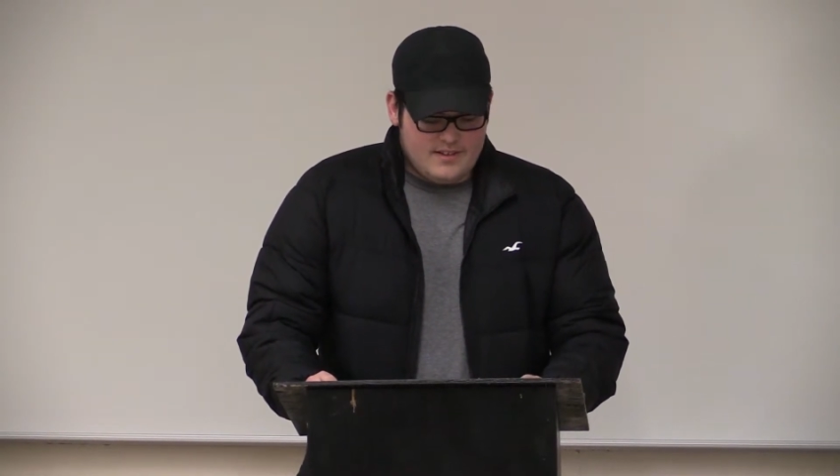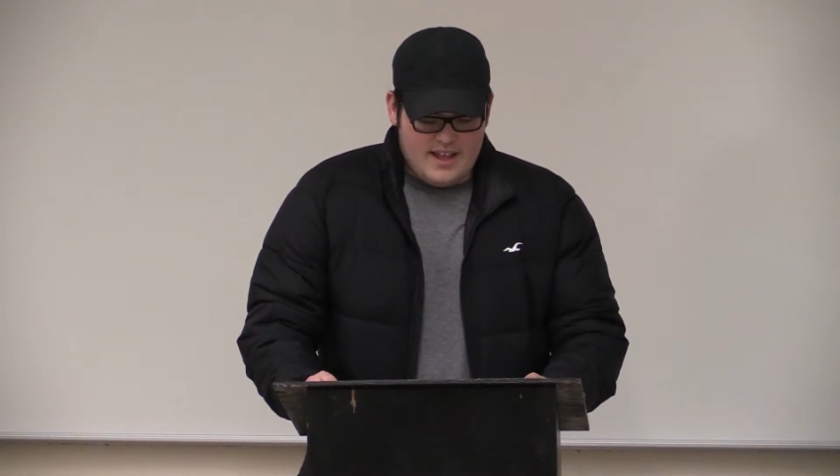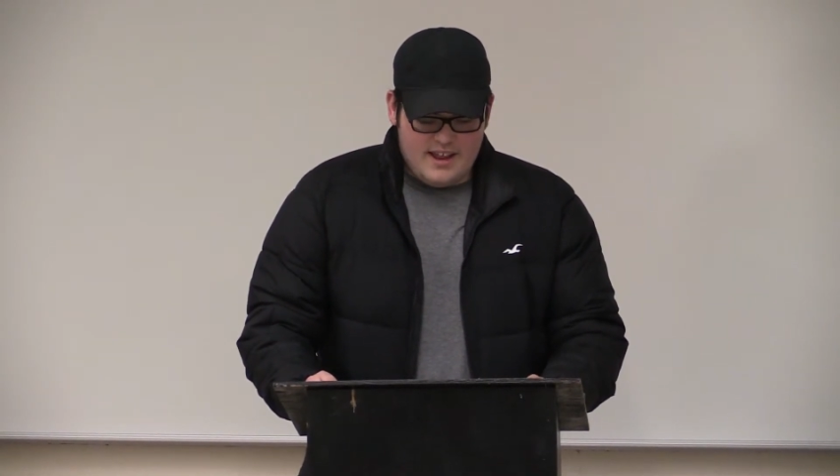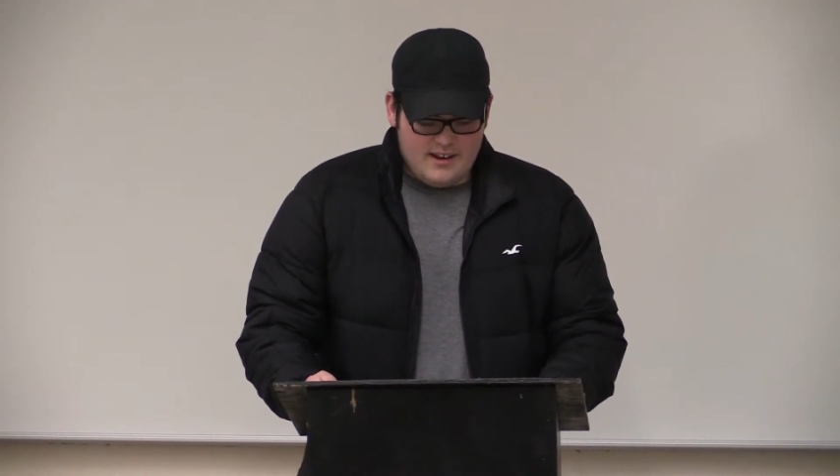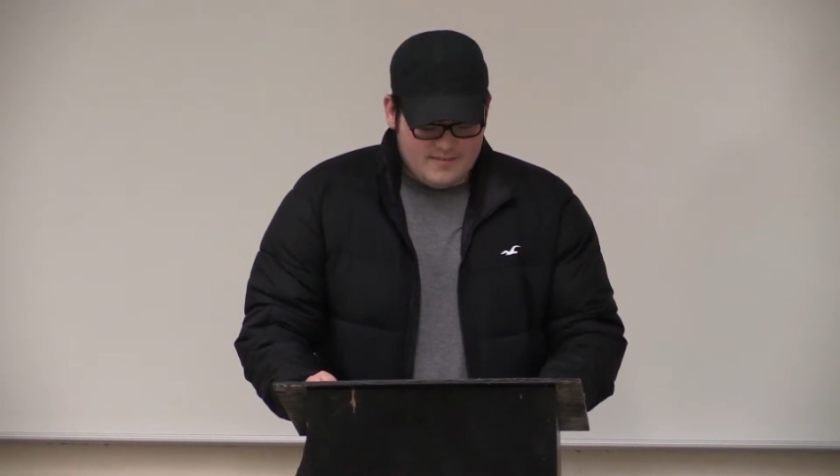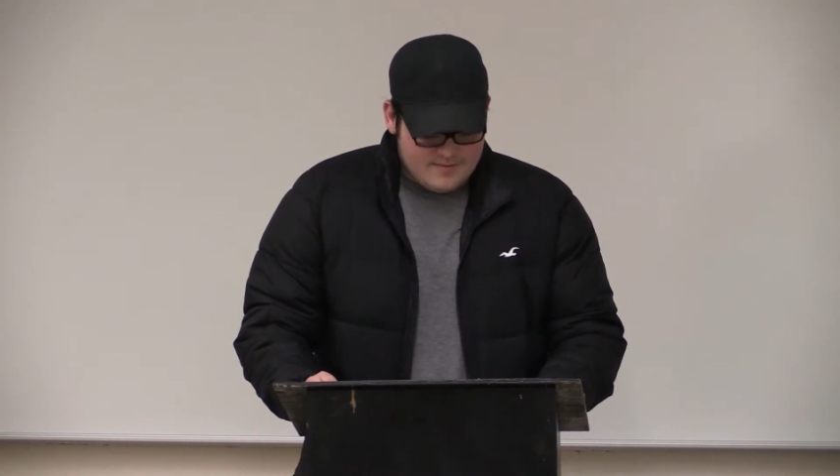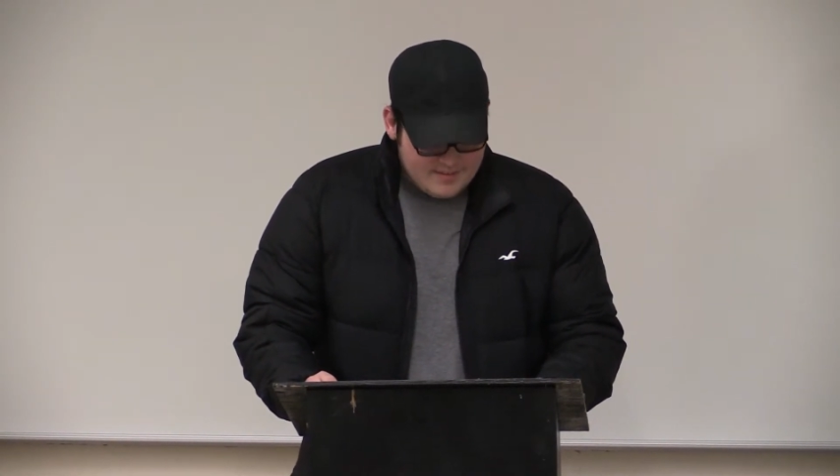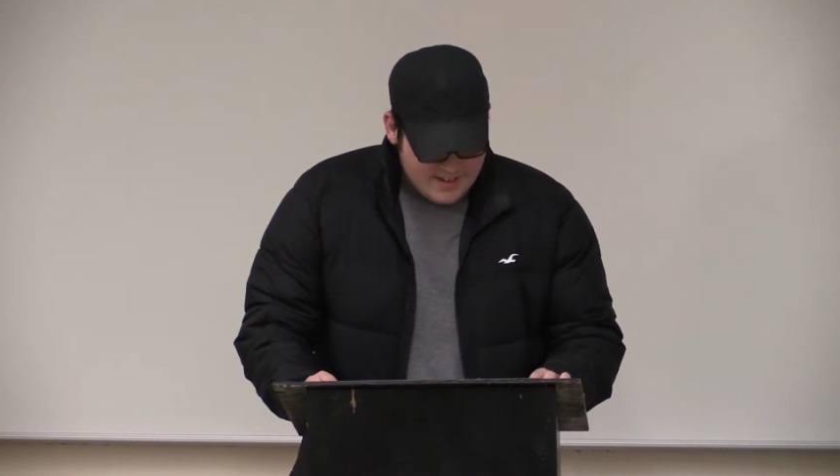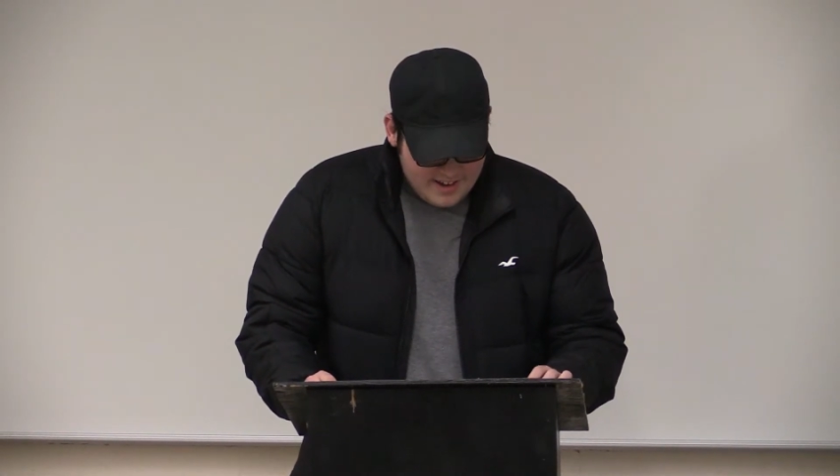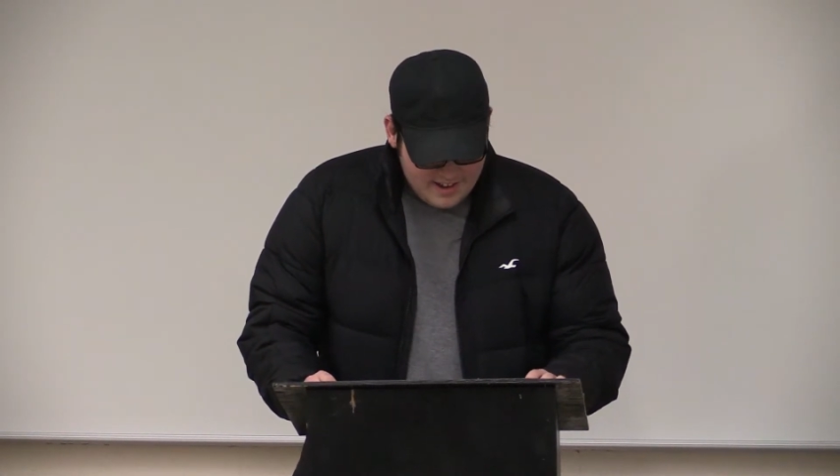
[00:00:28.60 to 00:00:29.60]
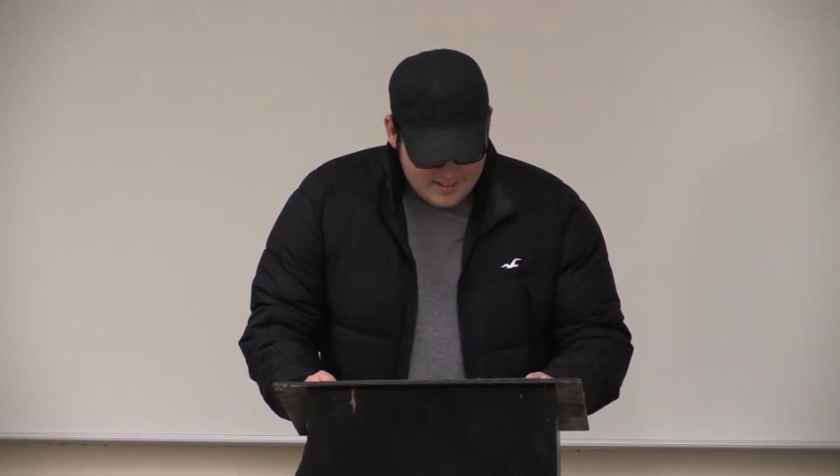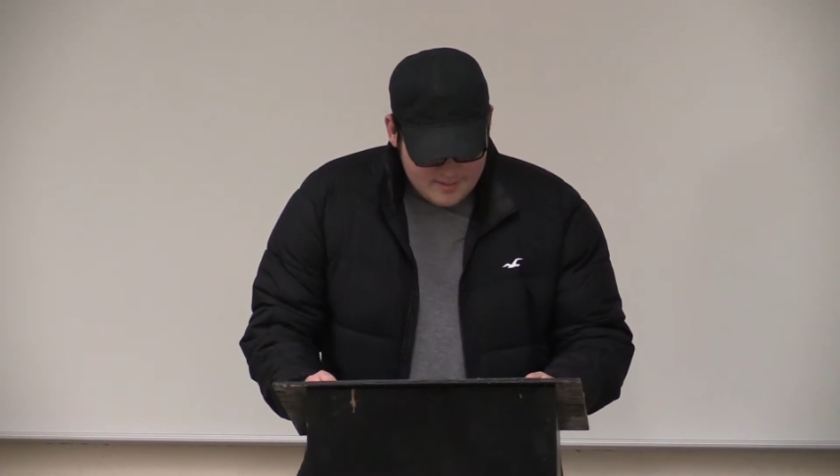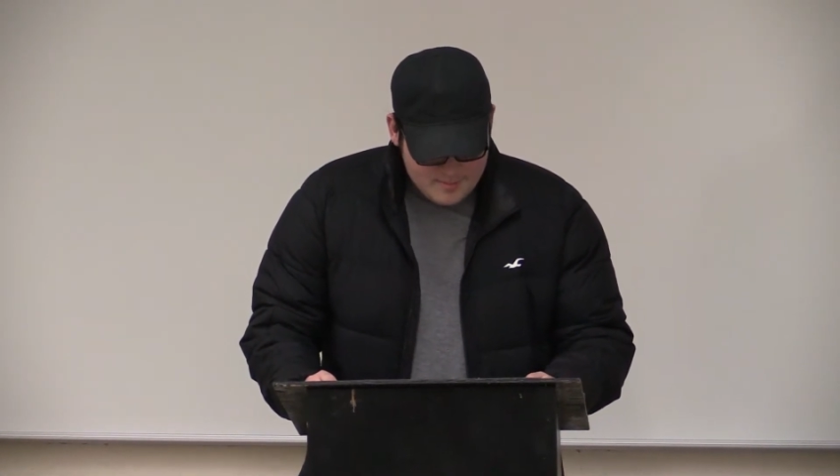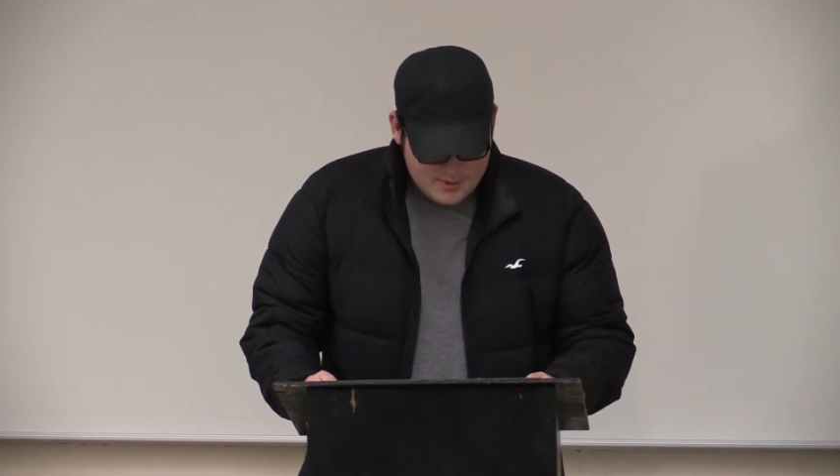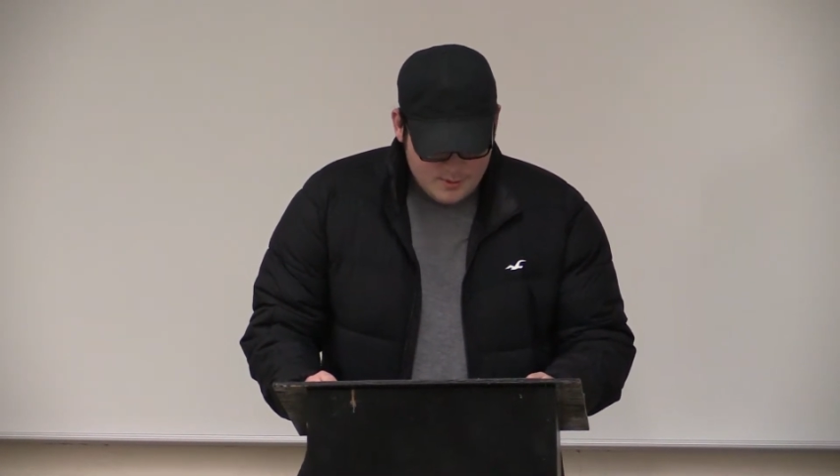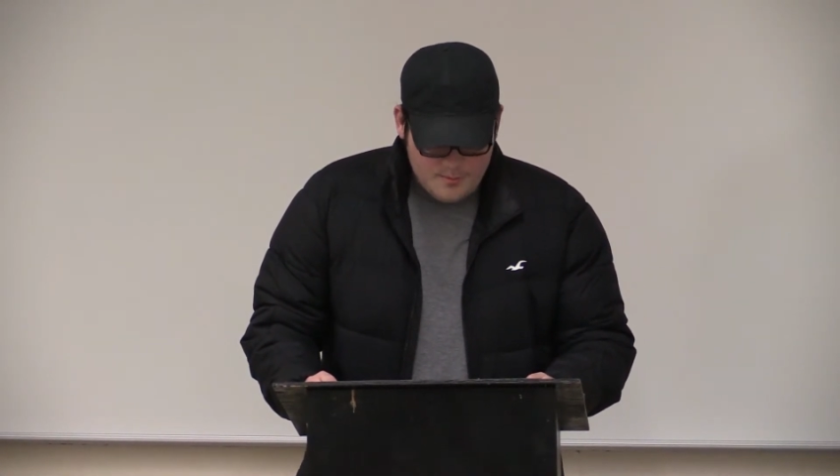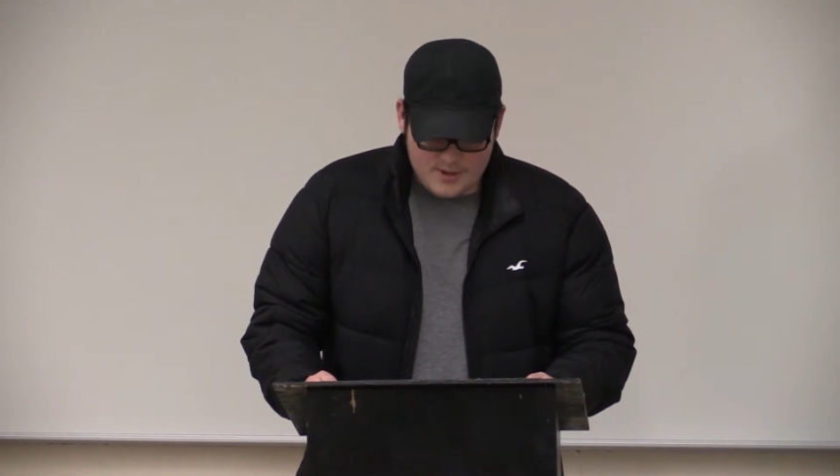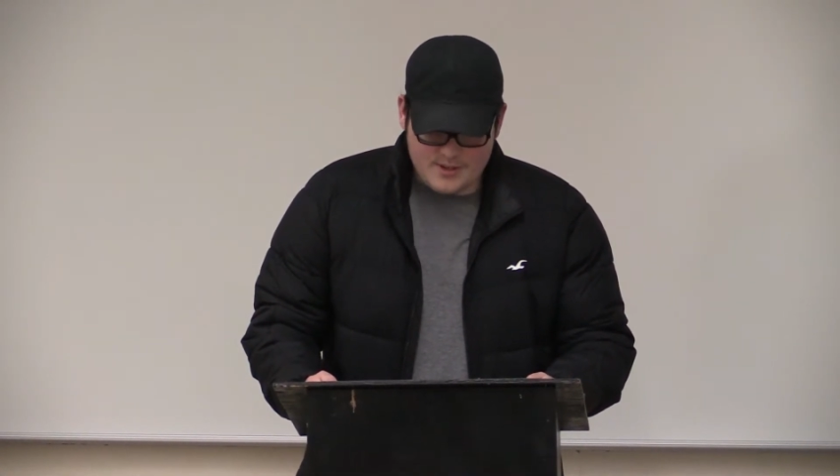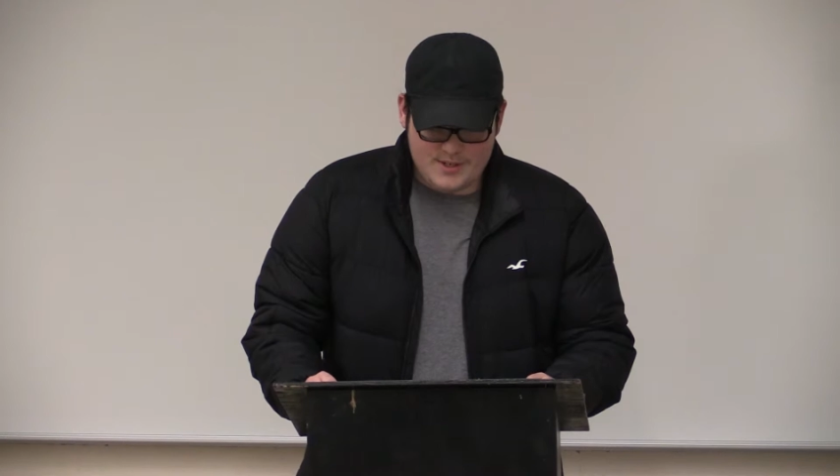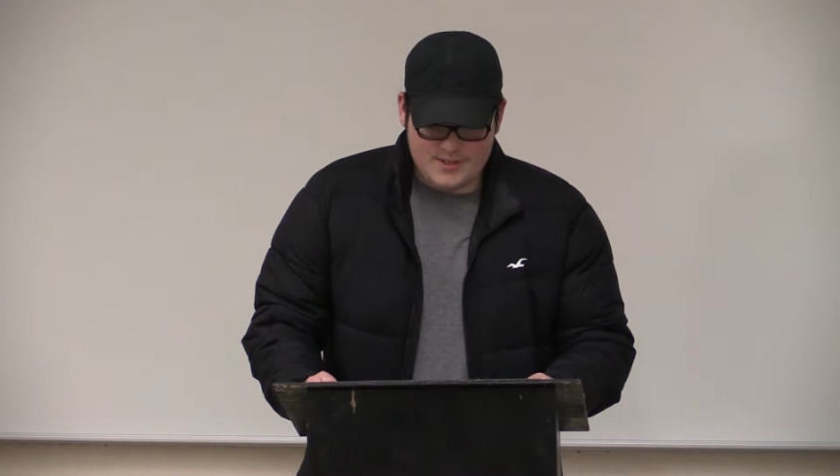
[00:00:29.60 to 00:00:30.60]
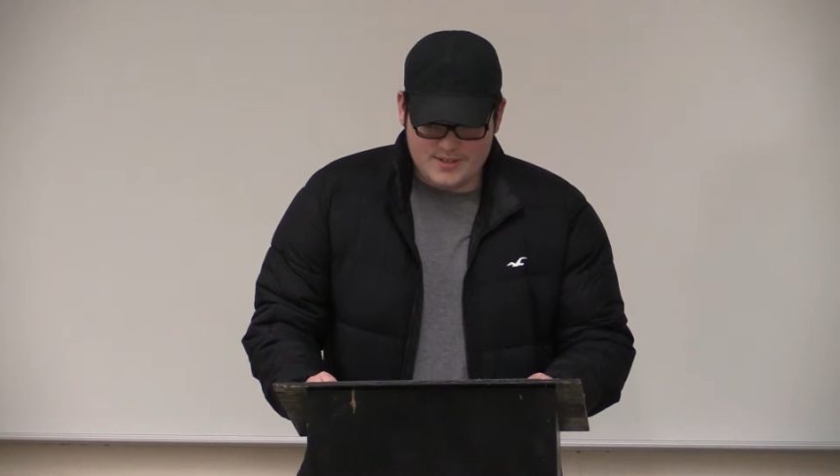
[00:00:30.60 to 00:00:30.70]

Hate, I hate them so much